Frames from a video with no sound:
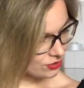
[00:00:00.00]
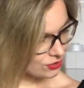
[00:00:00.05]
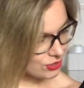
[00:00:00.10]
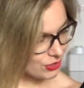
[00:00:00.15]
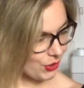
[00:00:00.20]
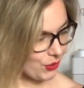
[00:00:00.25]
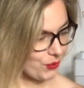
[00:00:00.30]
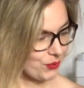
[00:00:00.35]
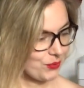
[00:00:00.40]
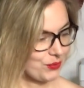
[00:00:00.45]

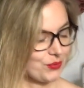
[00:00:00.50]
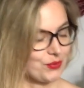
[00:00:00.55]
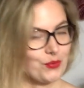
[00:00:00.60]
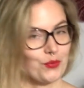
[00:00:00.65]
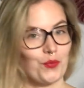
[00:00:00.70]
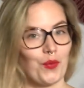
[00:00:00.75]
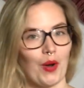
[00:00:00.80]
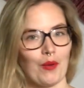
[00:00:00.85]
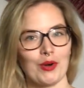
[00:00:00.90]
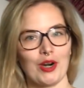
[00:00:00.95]
So,
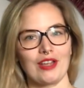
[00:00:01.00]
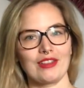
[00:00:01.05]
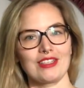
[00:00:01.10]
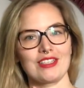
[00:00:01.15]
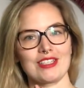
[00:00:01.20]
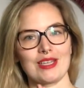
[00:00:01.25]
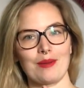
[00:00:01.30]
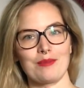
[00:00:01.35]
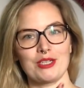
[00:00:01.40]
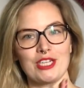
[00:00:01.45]
while we're on the
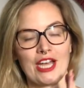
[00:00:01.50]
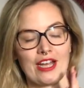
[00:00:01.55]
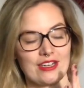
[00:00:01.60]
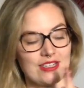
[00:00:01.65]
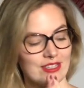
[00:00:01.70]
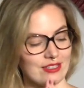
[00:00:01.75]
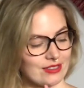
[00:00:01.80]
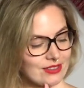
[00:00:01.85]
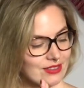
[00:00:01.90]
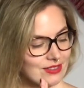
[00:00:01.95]

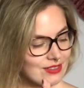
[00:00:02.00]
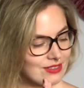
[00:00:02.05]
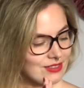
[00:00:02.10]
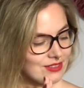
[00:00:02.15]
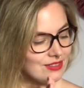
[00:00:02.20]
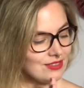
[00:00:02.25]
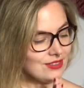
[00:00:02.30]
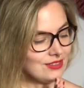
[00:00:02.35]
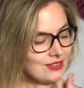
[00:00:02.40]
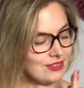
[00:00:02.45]
subject
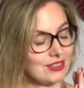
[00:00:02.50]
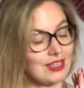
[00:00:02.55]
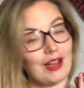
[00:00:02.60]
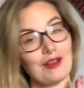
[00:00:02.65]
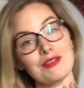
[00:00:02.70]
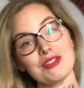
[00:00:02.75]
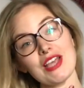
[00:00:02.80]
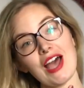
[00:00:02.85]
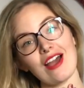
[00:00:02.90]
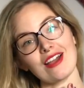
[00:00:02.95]

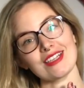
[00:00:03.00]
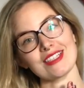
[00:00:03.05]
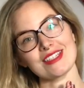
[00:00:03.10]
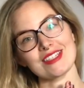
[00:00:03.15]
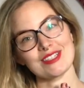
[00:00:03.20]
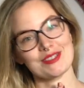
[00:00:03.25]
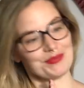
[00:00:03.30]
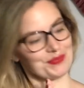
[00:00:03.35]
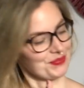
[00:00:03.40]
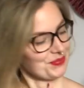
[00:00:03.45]
of
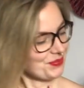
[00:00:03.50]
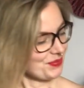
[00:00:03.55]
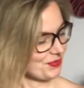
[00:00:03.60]
socks,